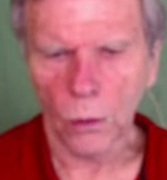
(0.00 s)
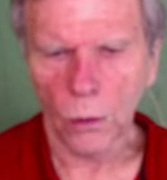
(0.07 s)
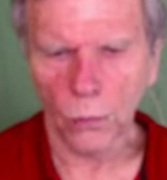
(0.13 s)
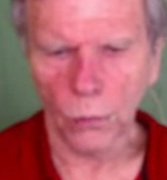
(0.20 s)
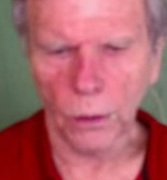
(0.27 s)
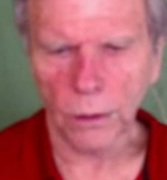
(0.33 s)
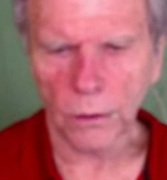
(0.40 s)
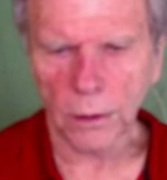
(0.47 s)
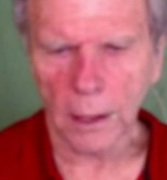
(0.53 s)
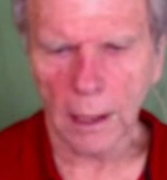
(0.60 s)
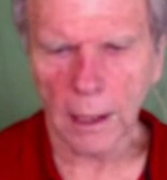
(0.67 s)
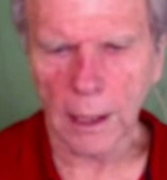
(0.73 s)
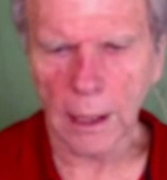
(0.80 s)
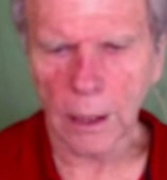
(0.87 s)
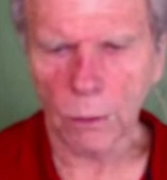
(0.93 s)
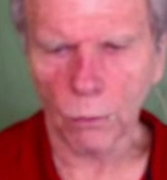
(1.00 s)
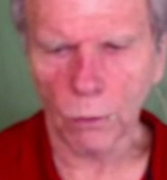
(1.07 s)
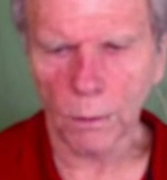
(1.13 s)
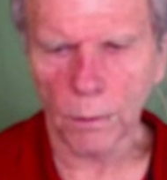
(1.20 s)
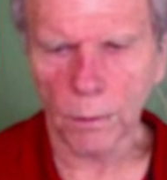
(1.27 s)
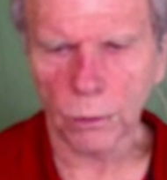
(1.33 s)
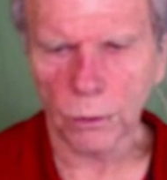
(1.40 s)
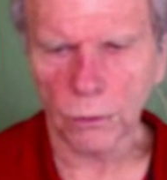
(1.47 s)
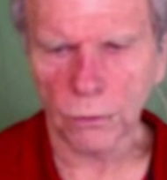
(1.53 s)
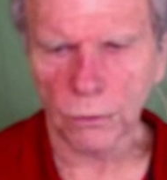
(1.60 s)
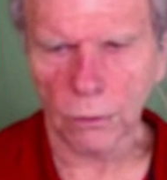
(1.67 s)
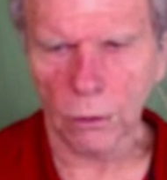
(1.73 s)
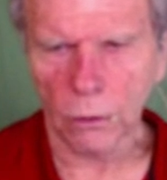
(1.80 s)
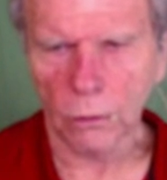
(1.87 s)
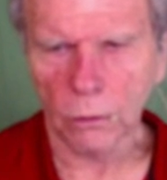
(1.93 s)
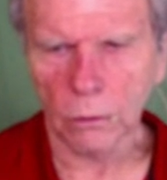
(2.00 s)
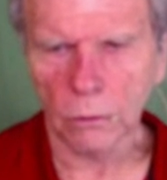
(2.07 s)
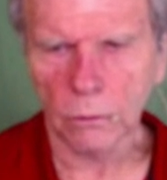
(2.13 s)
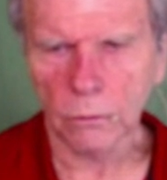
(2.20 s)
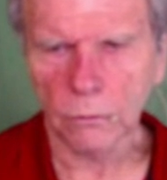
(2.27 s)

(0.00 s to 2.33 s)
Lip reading: with a remote control.